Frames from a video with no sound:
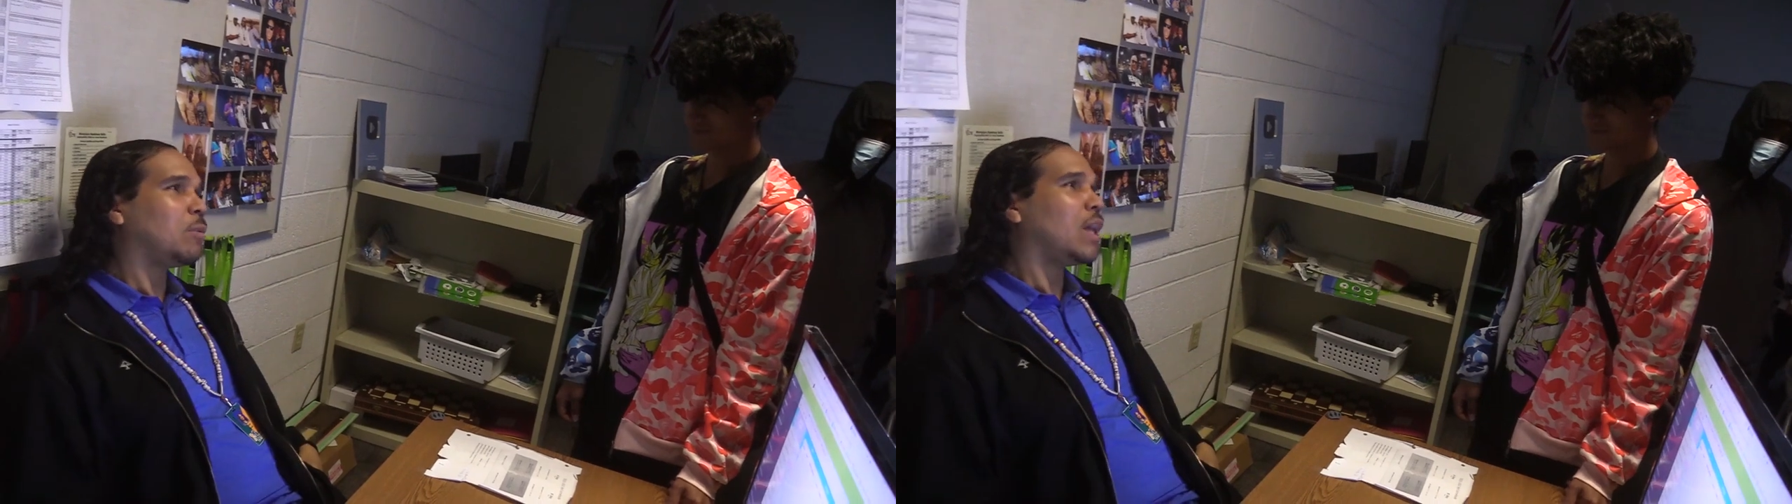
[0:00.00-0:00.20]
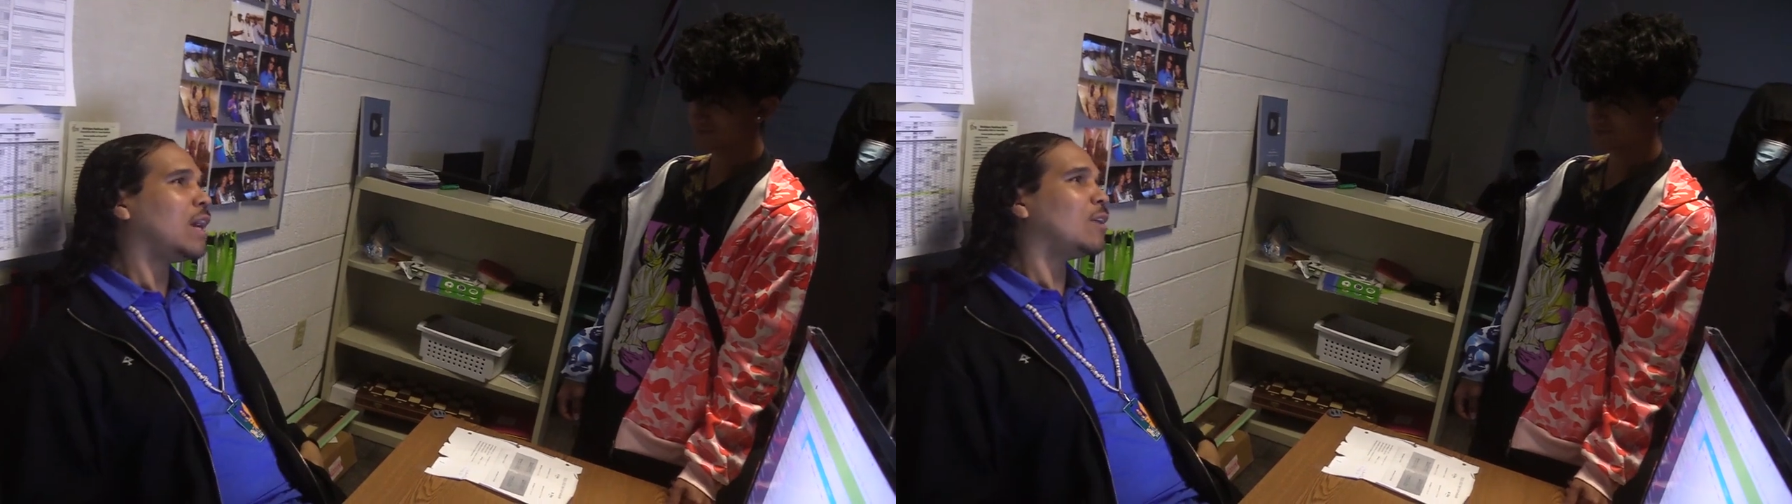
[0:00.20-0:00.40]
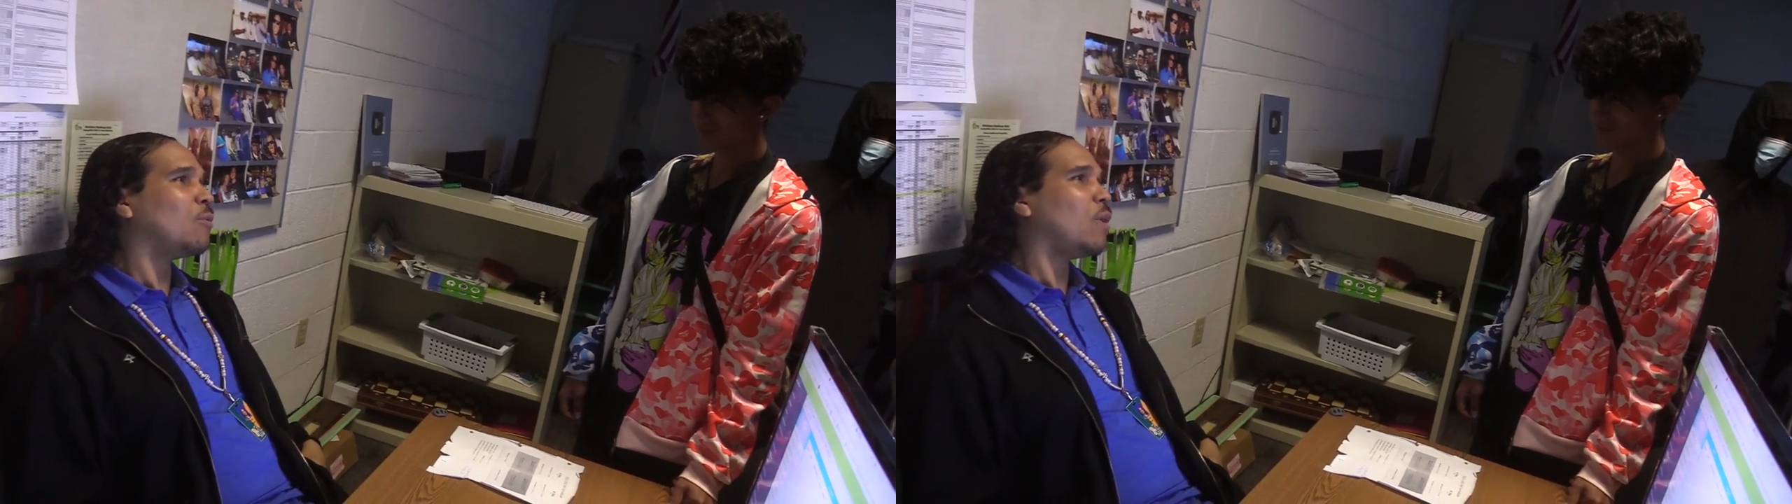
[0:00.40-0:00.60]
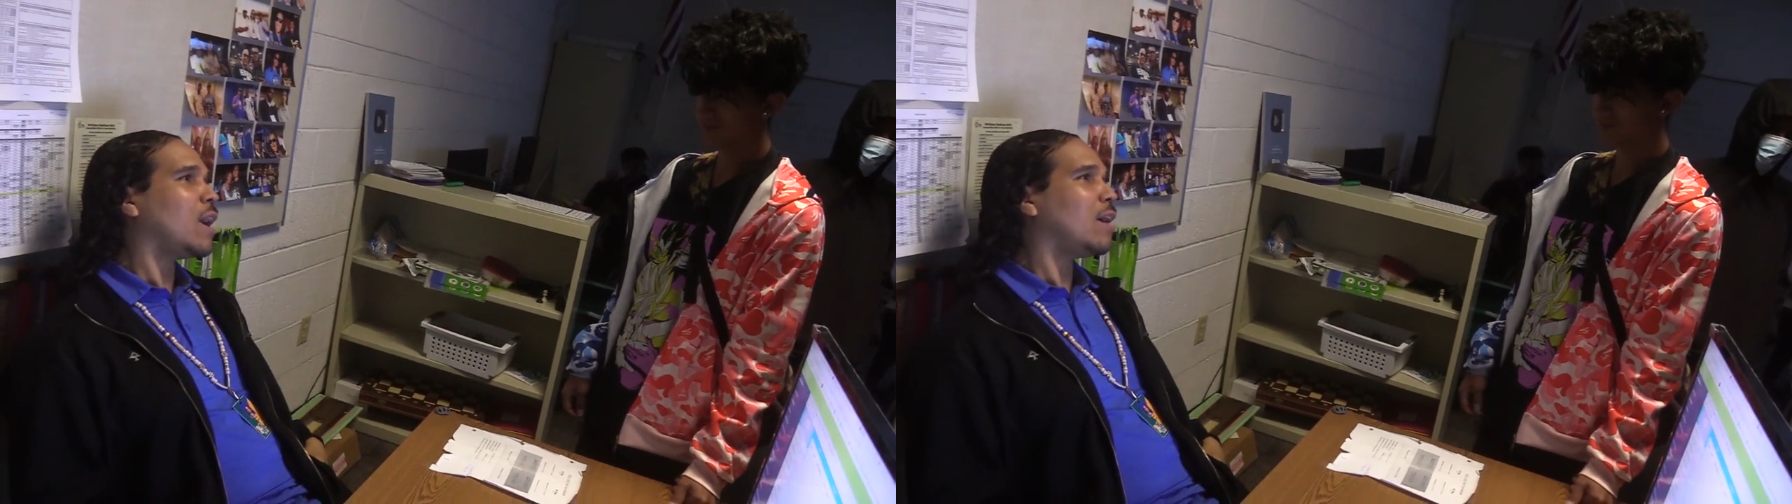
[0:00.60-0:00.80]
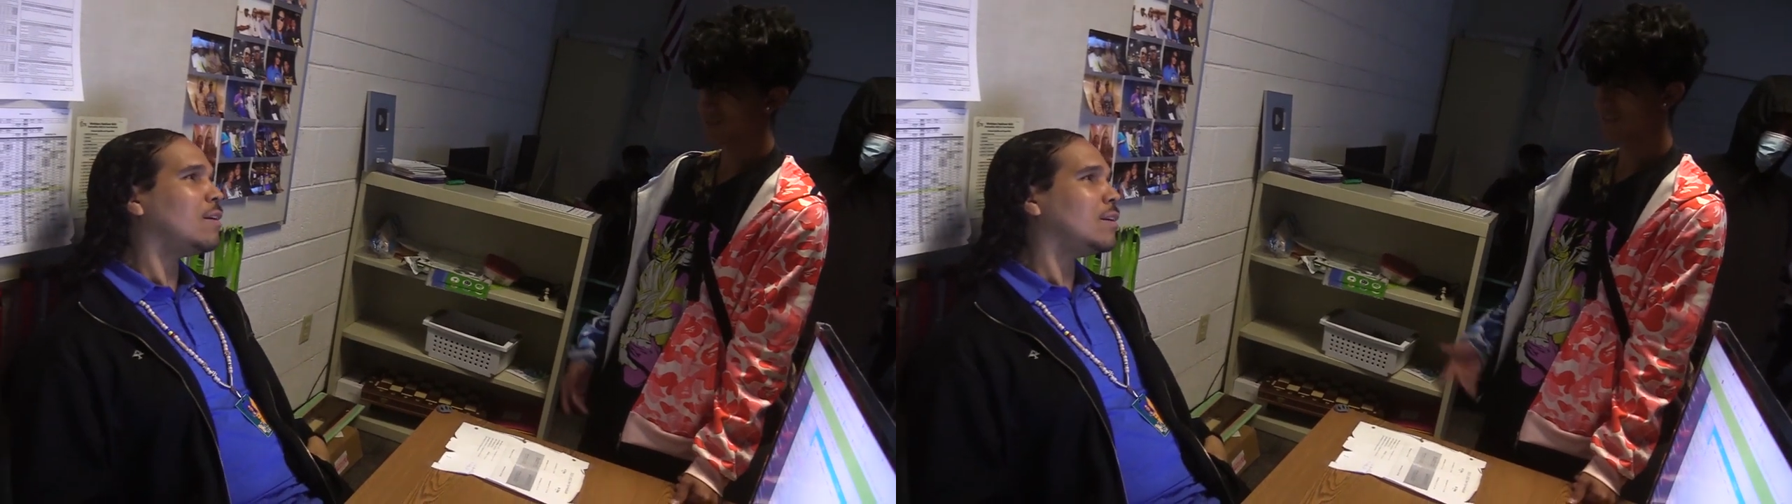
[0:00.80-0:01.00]
playing
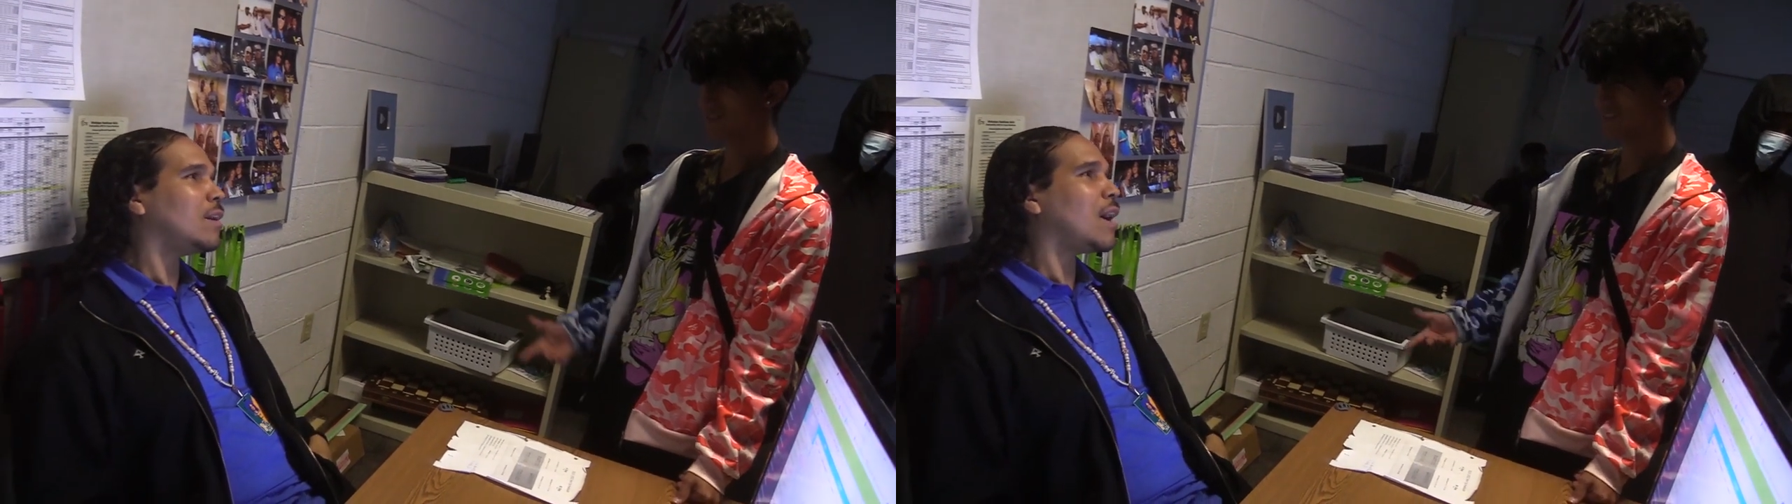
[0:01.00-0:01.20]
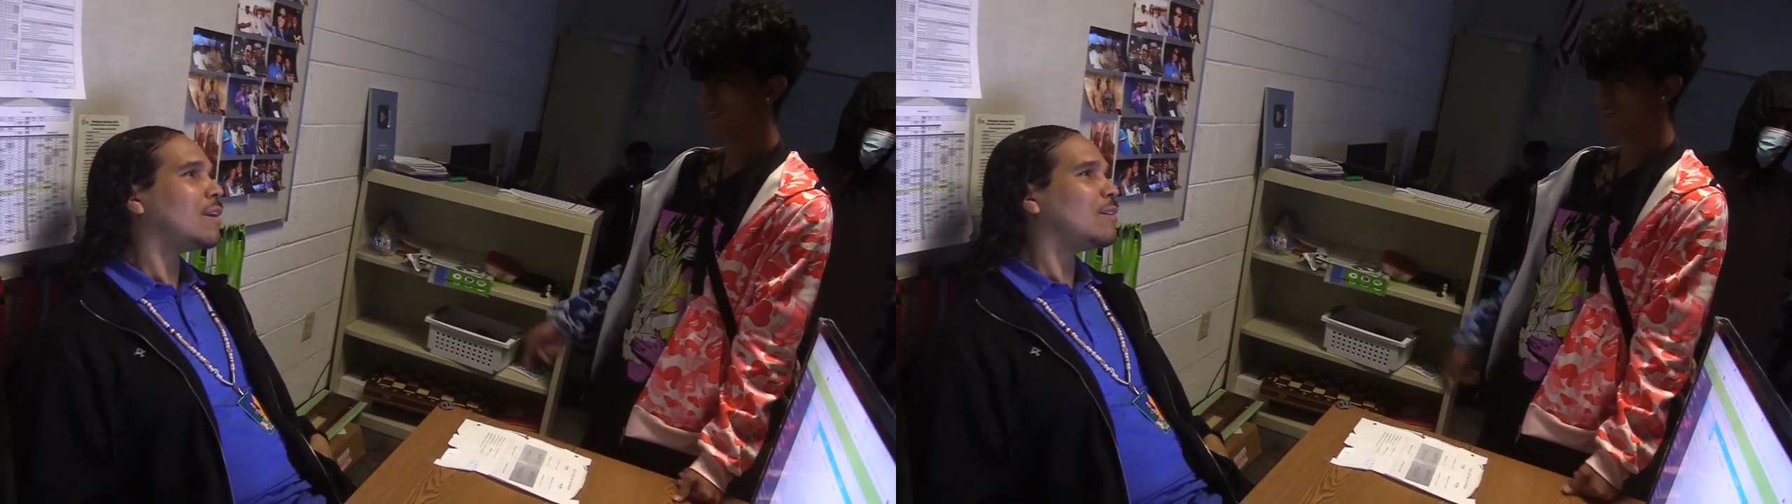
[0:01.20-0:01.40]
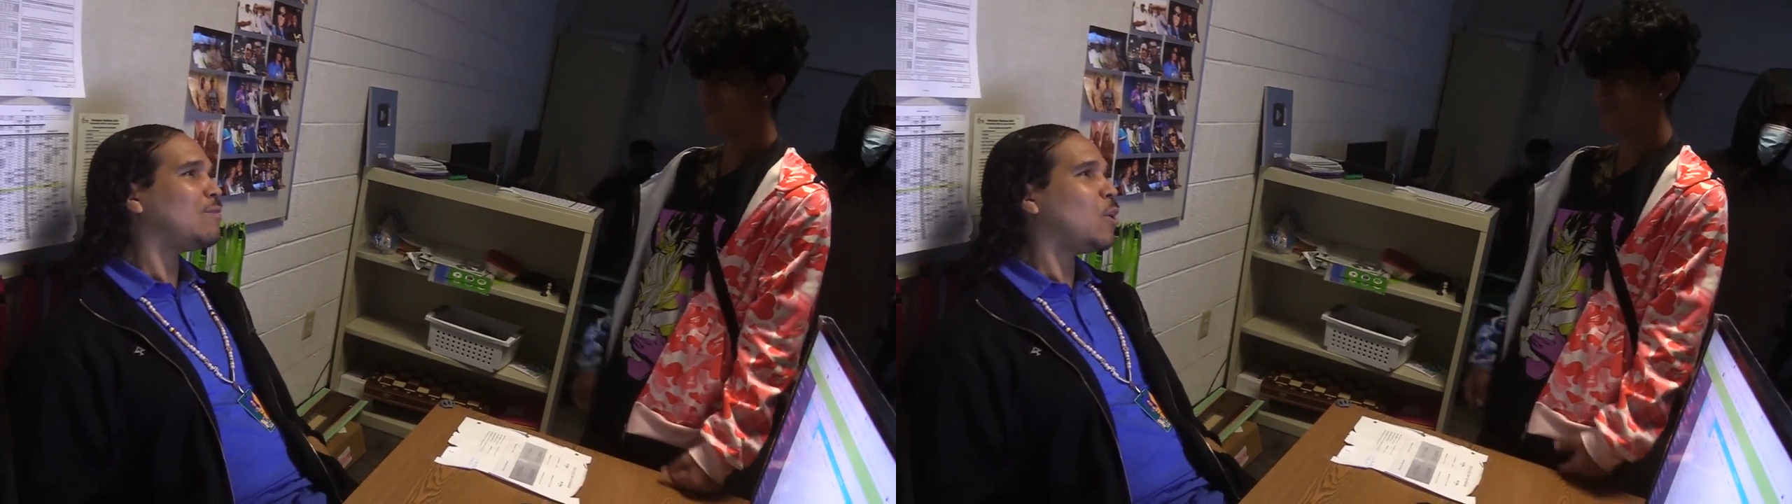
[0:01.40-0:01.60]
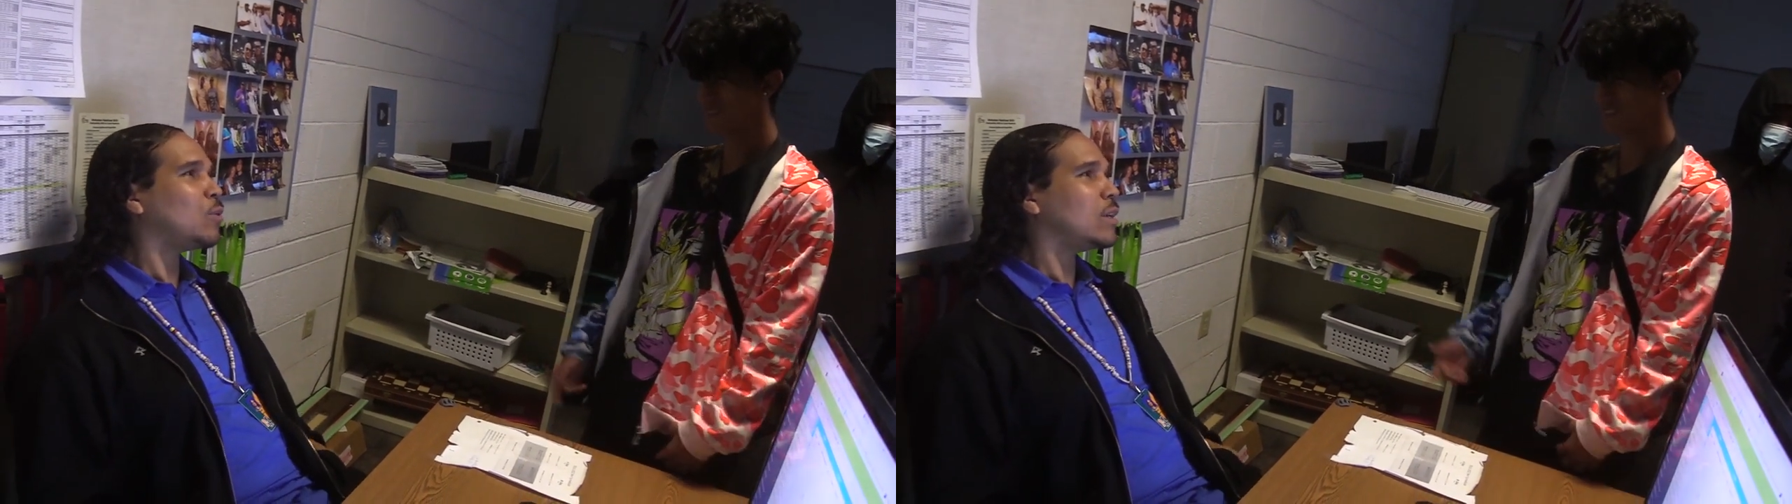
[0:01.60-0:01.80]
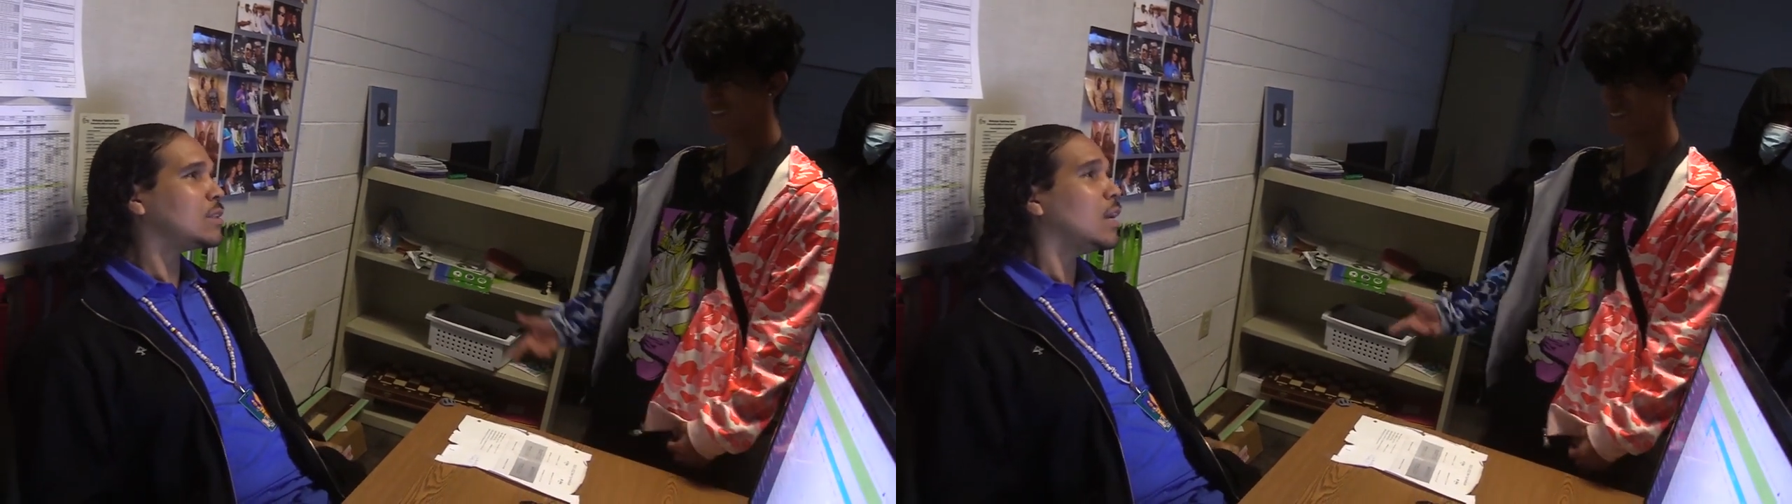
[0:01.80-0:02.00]
around and not
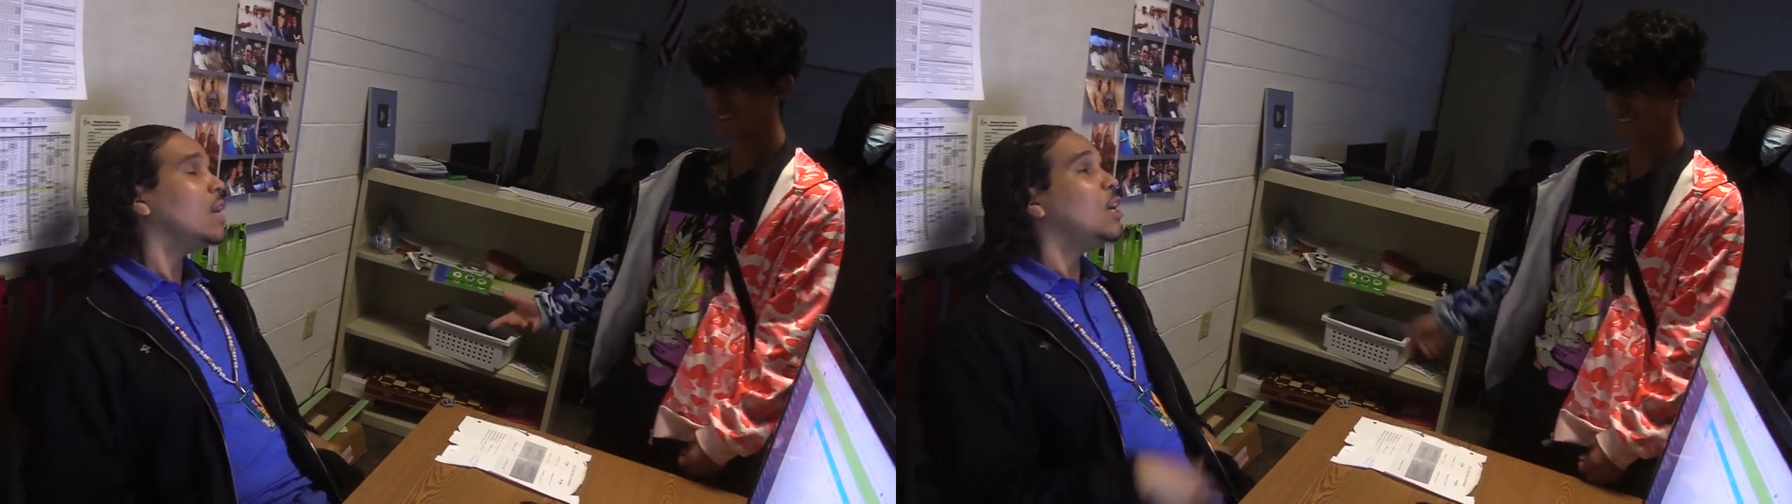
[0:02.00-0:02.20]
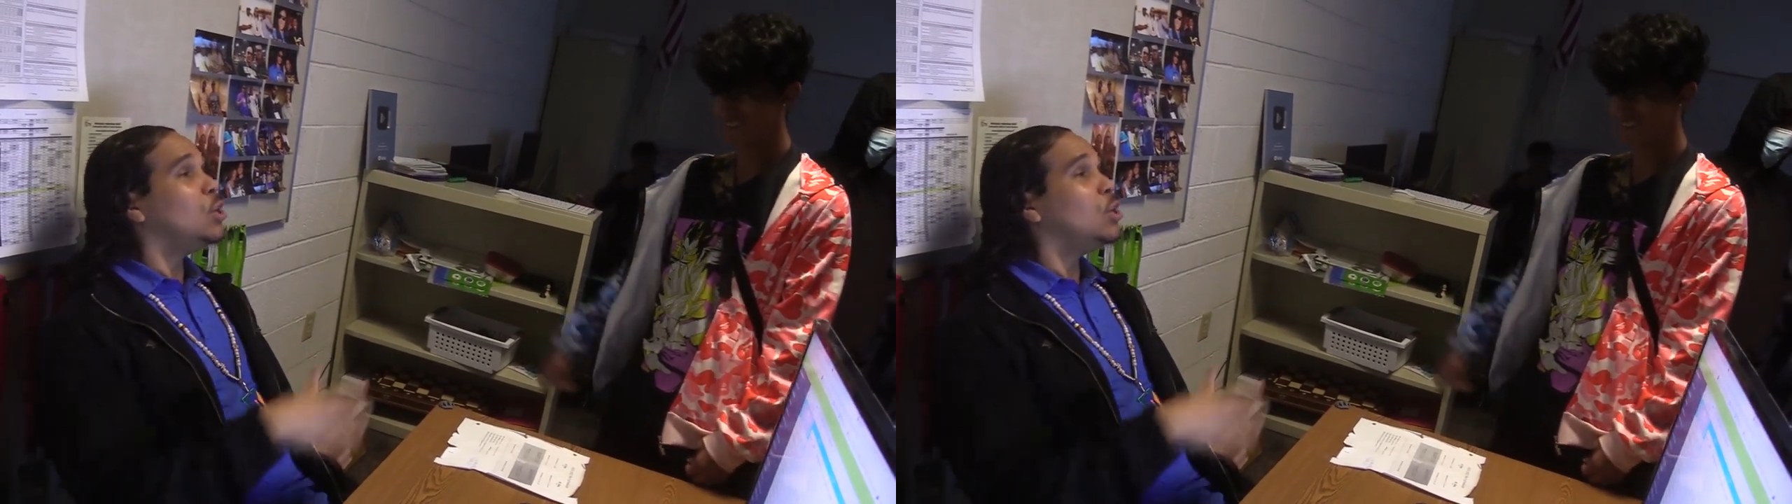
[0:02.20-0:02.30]
focused.